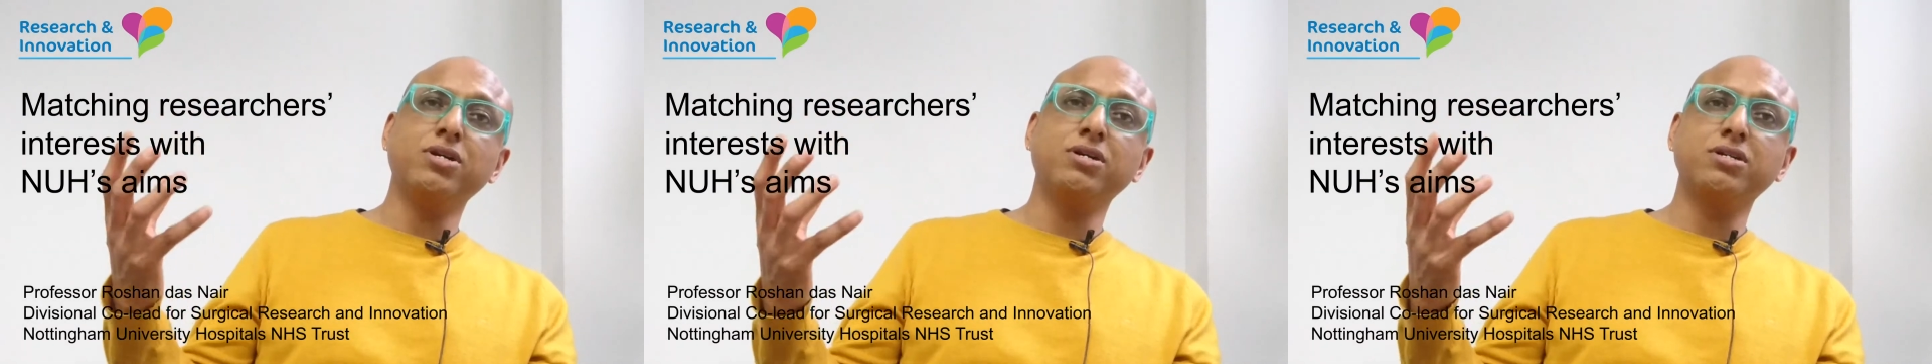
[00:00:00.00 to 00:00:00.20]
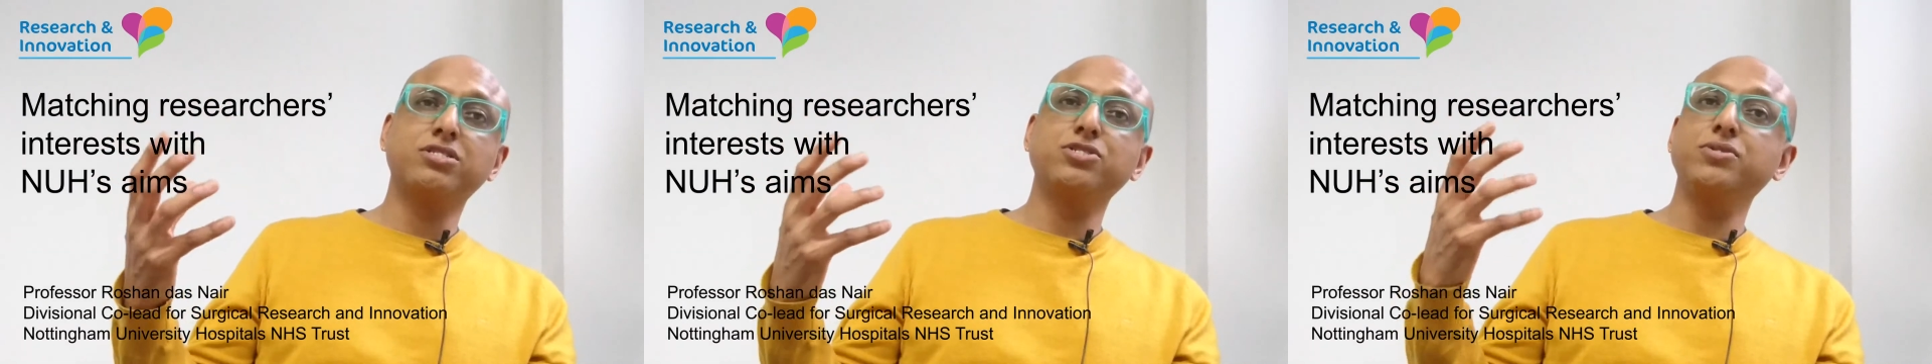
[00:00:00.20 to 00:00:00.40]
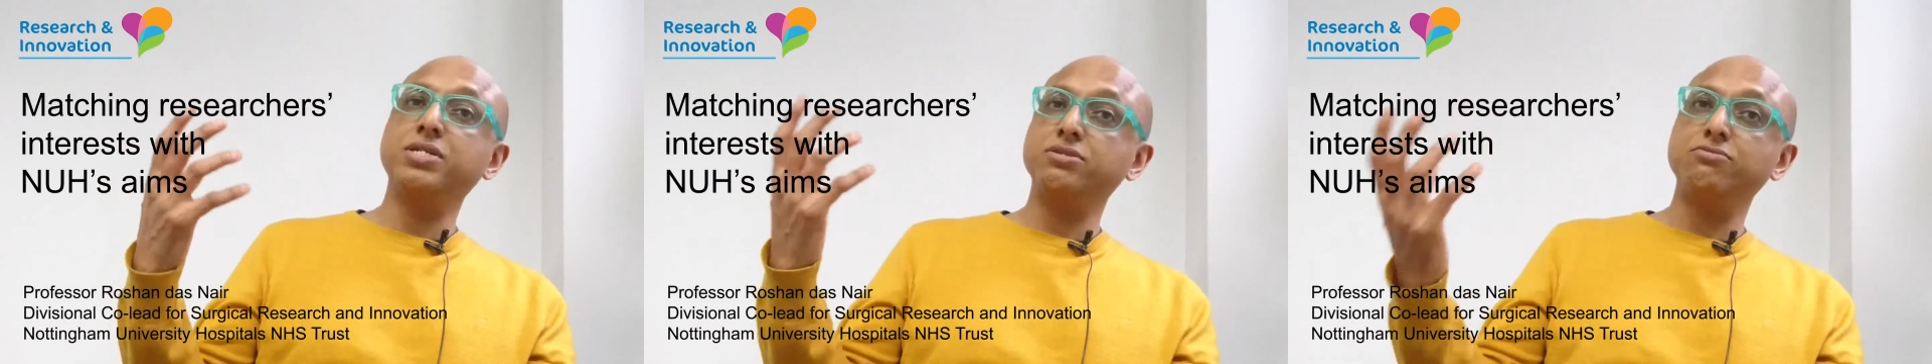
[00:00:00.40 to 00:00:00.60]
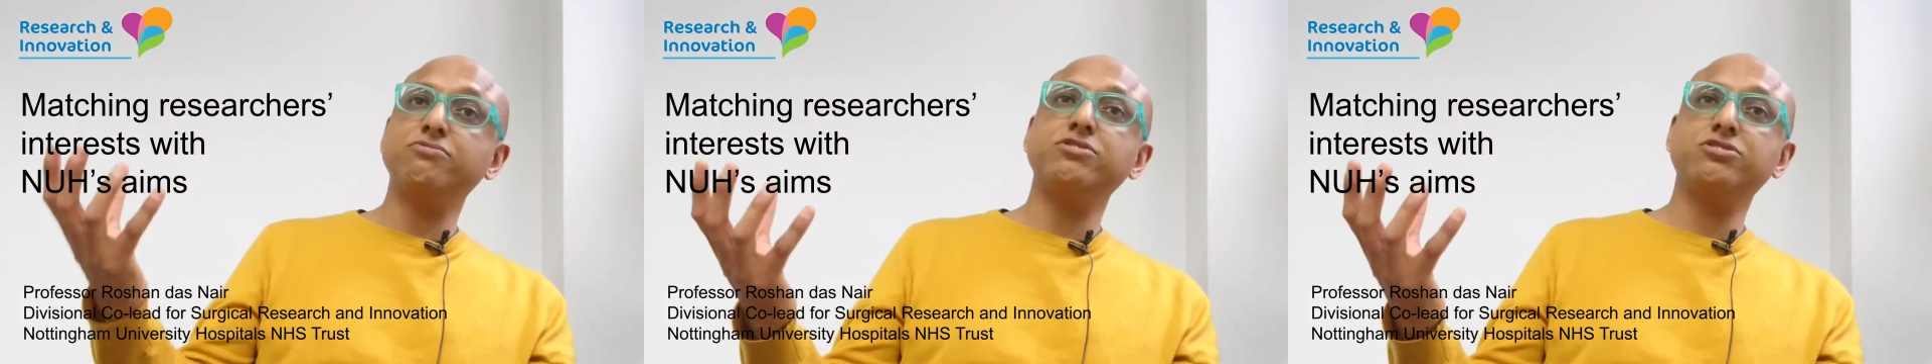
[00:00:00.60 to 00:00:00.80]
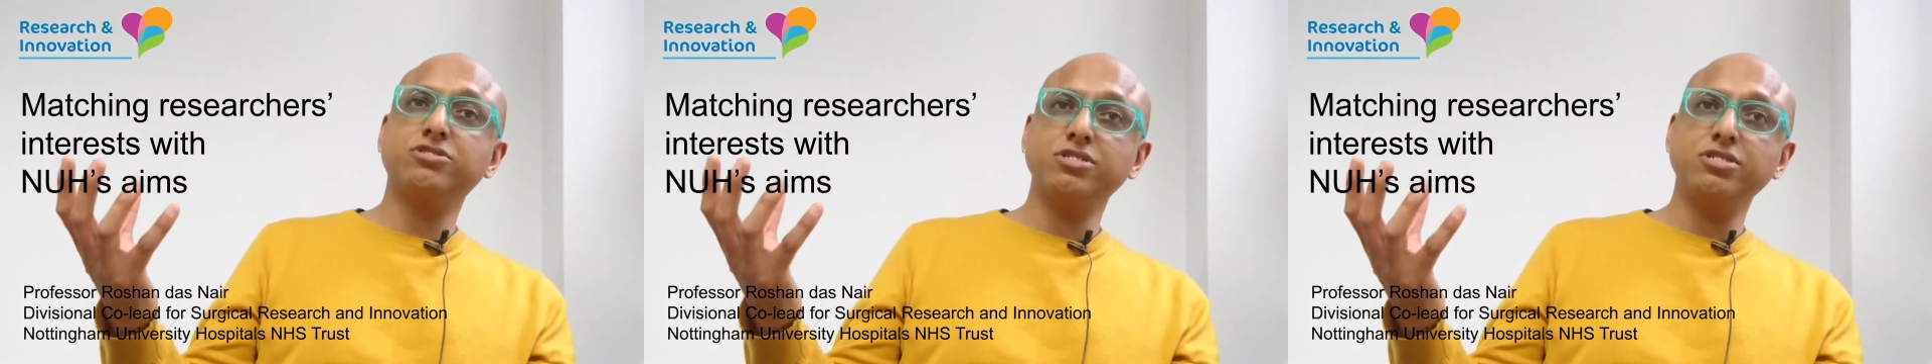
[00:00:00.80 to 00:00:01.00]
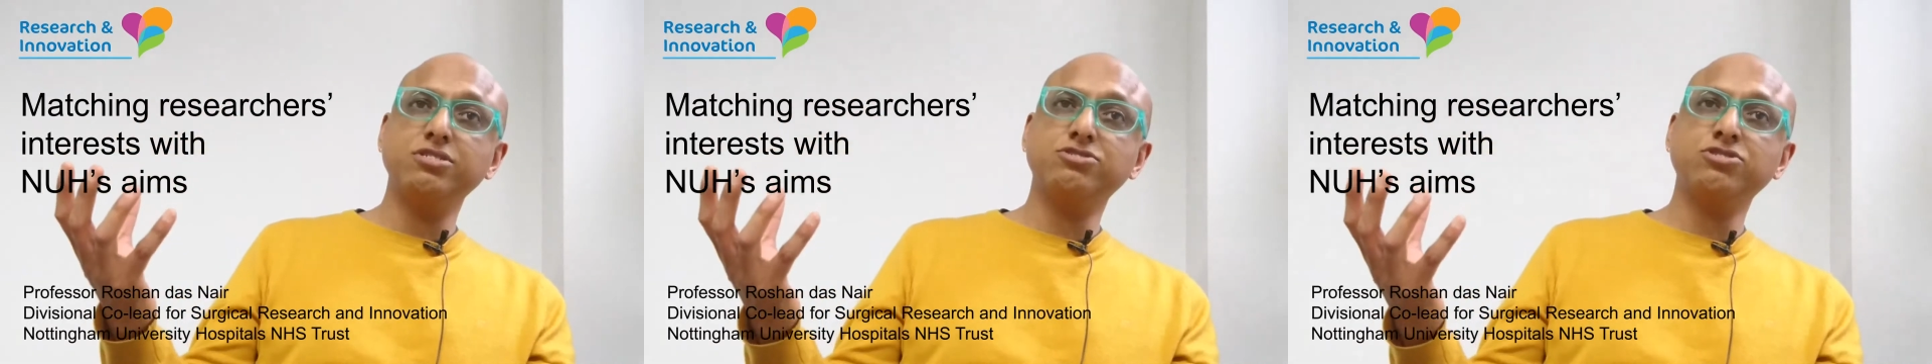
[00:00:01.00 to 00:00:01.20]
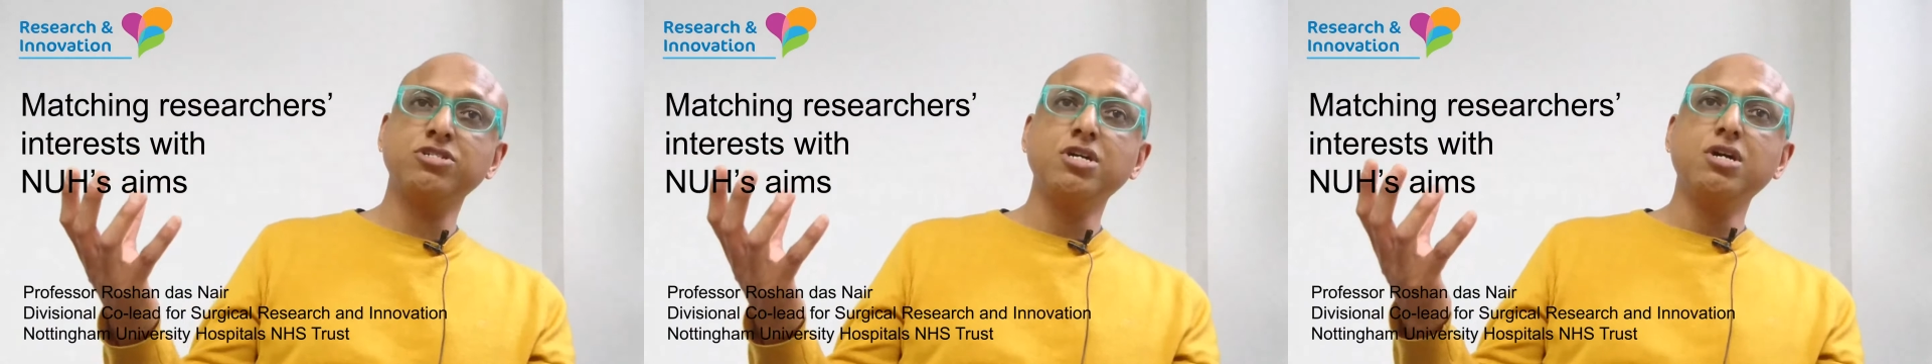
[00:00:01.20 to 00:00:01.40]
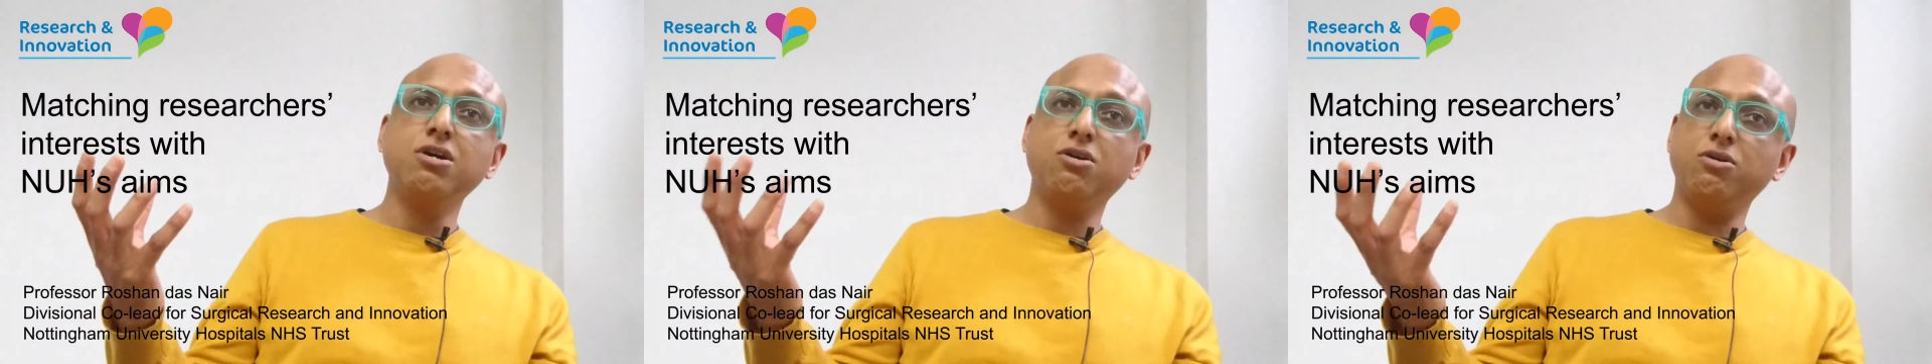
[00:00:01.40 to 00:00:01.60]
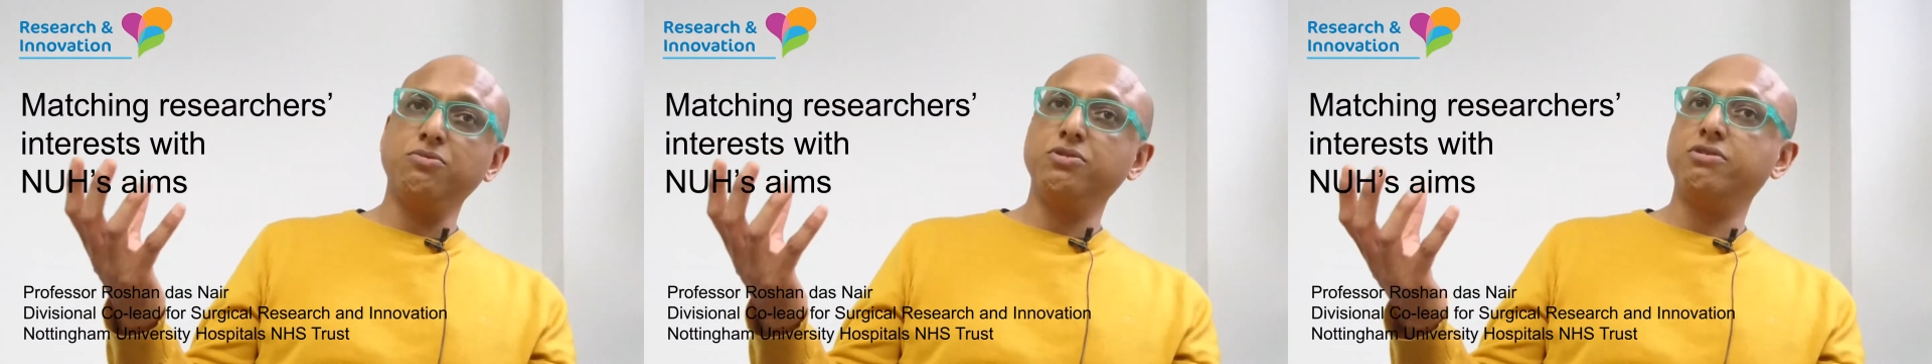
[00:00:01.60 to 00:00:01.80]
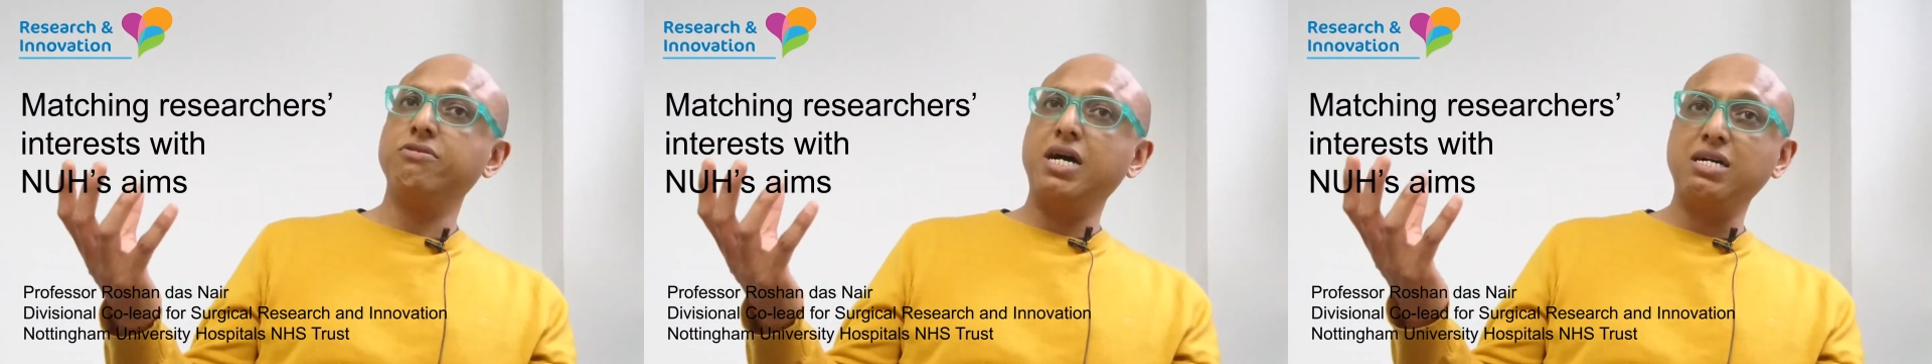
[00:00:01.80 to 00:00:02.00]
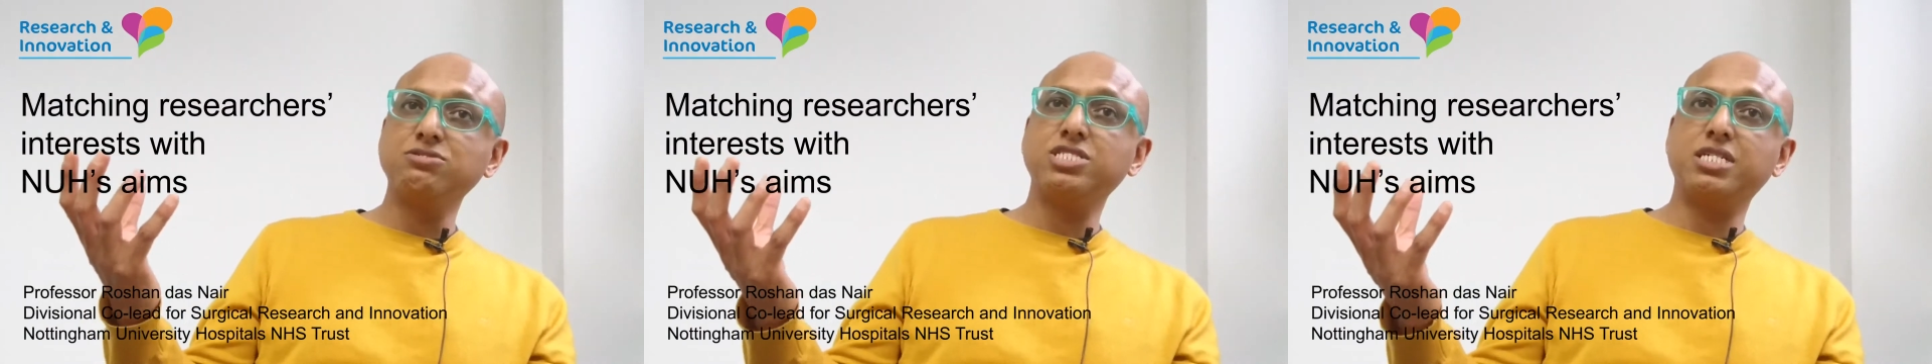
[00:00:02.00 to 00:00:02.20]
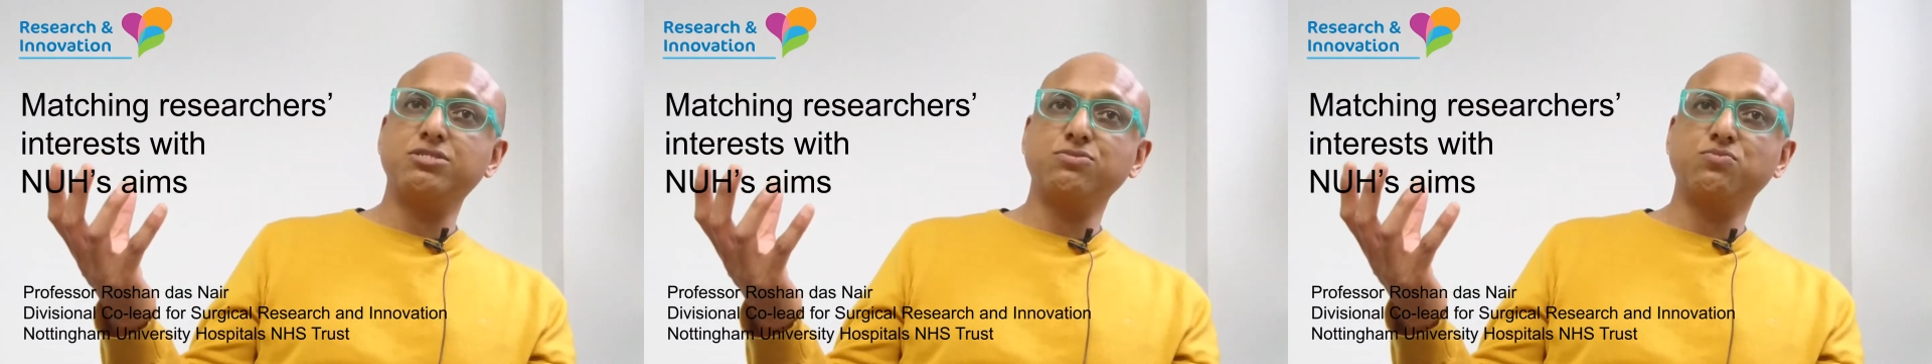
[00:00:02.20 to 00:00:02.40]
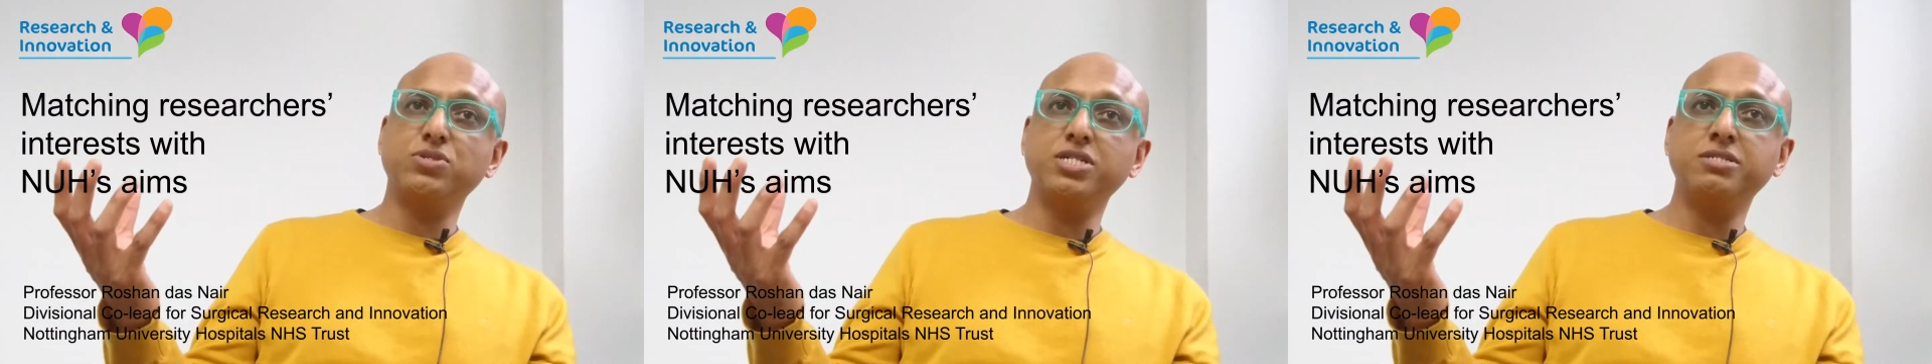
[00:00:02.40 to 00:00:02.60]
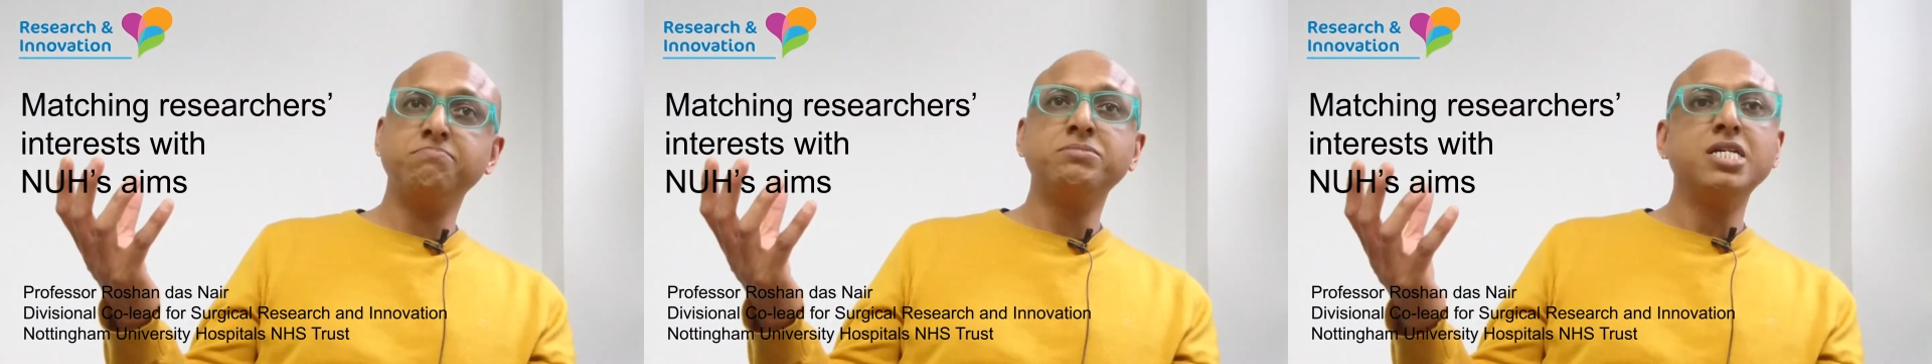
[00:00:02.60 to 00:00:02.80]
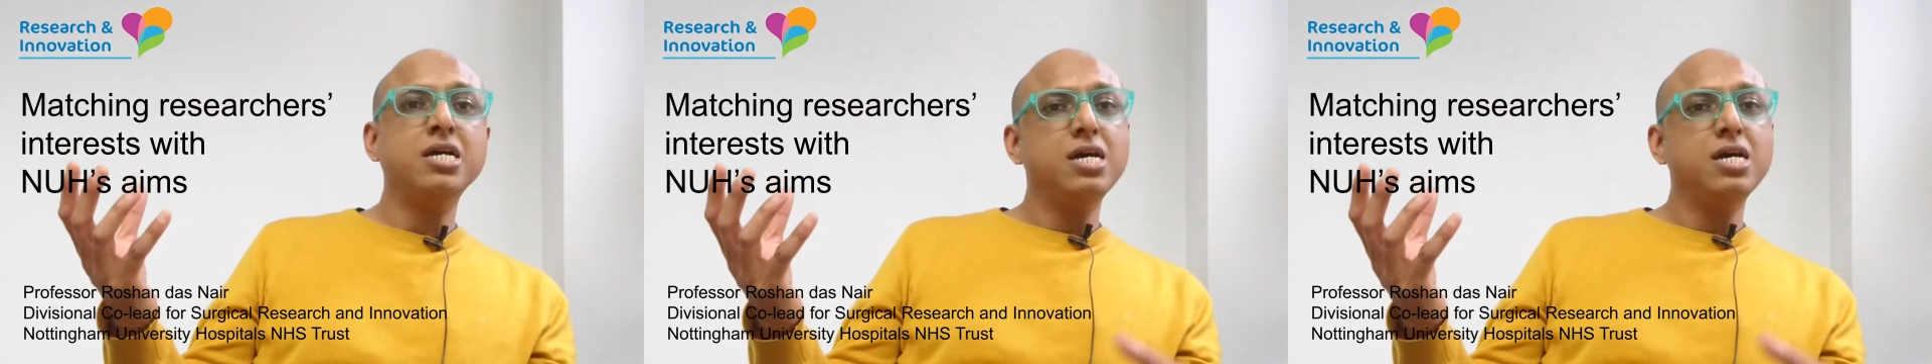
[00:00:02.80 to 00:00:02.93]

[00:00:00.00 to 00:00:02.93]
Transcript: are doing the research on the ground, as it were.